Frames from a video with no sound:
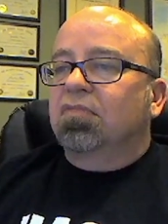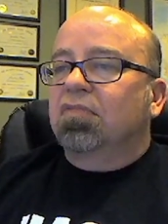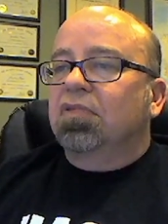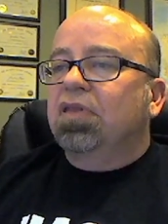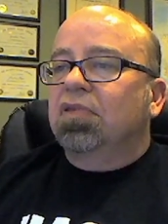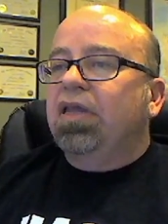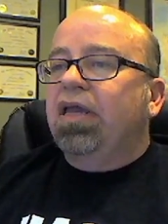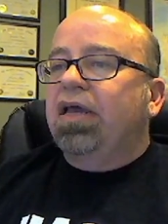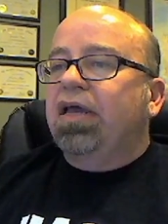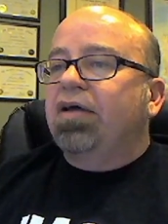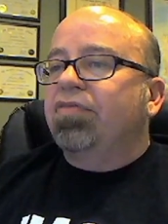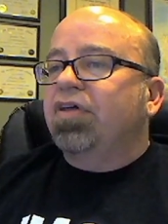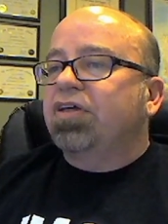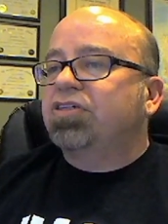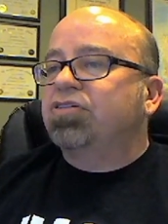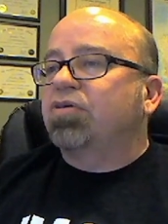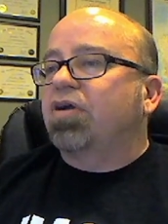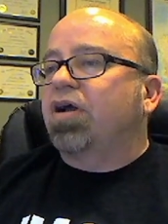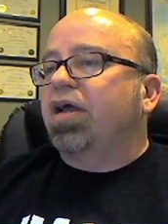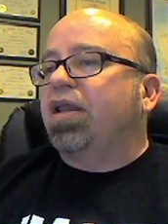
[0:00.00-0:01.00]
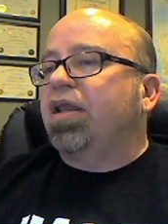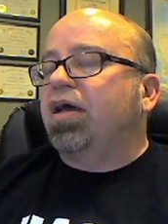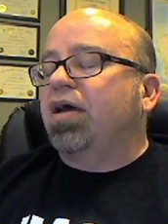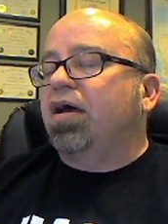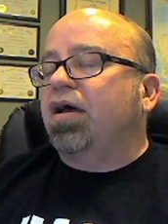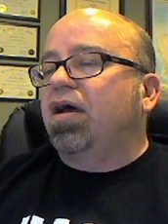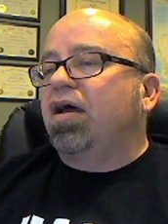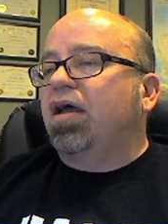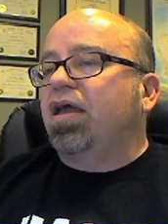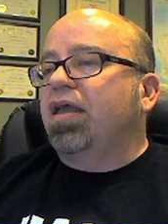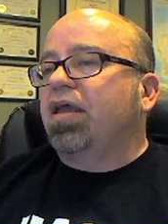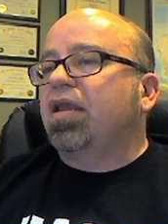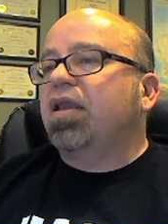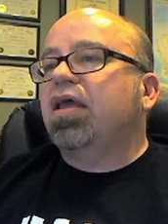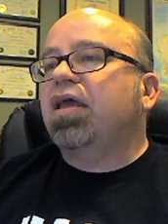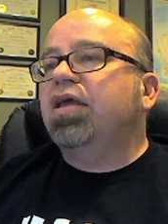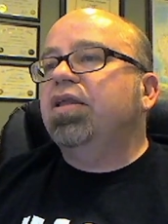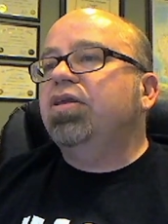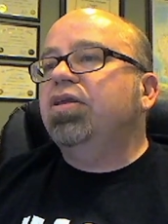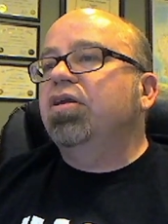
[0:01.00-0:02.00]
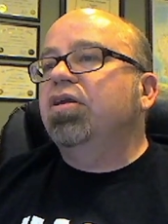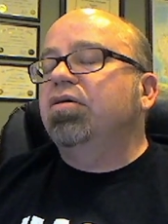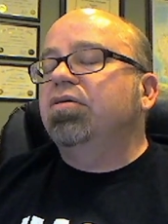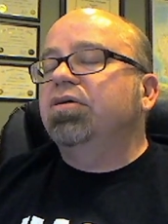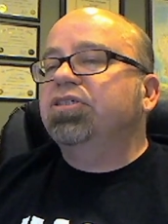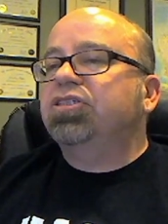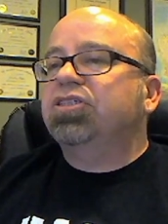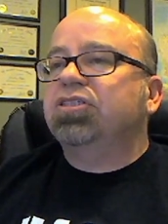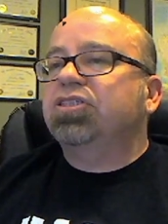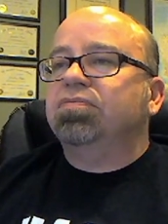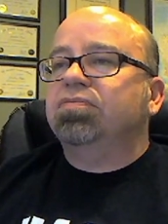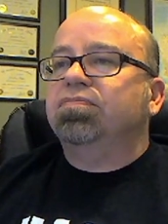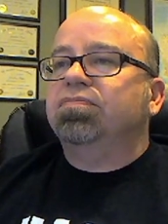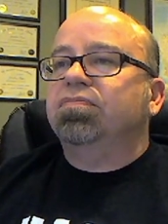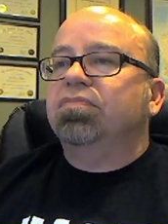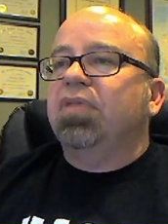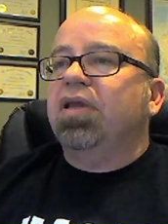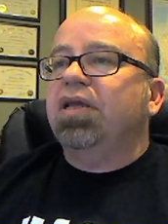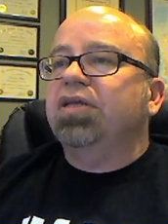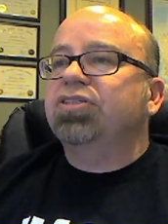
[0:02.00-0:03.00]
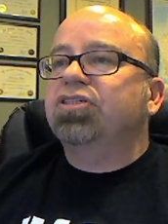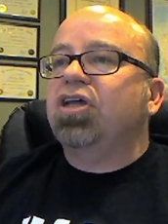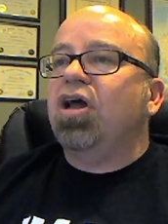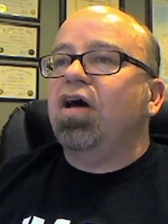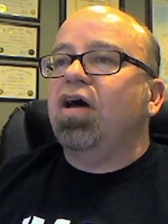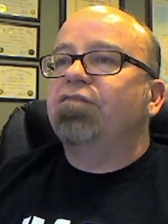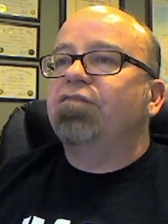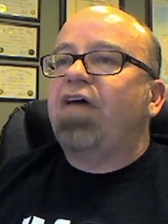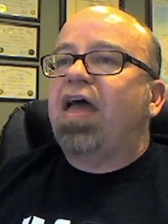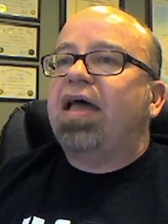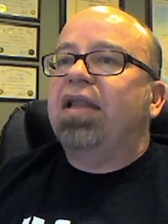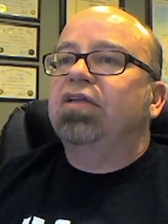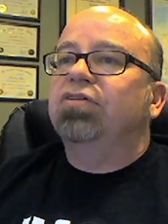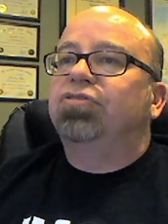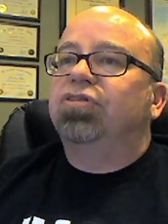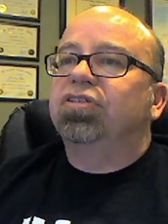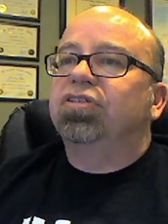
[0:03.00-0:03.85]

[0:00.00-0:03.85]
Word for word: Yeah, that's right. Uh, and and you know it's it's got value to